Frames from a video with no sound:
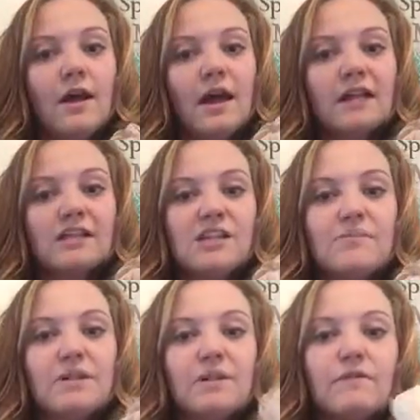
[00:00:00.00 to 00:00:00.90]

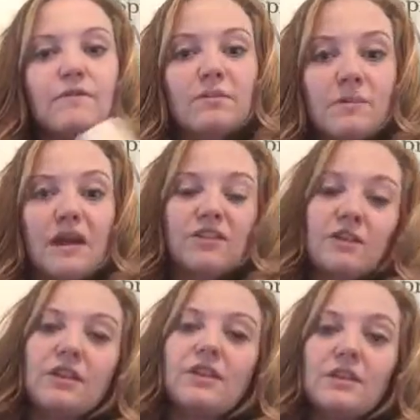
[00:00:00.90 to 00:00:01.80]
academic level in math,
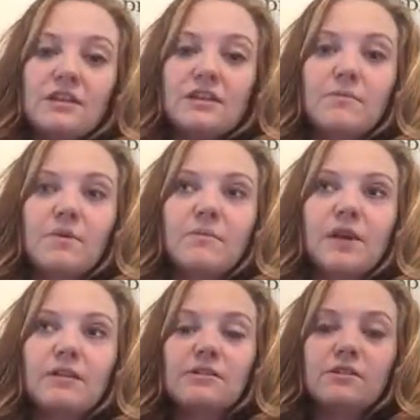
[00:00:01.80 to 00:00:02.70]
and they needed more
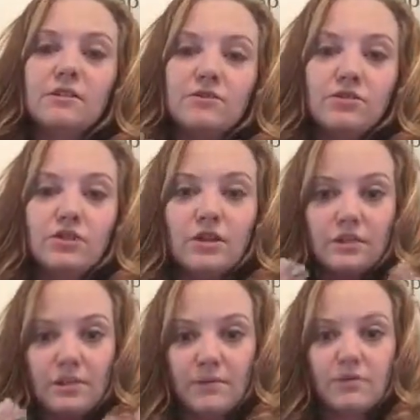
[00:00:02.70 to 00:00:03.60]
practice on
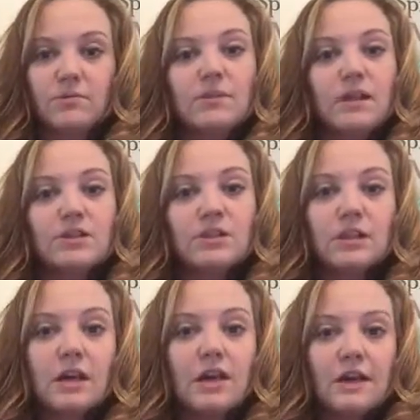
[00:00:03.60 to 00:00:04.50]
just the multiplication,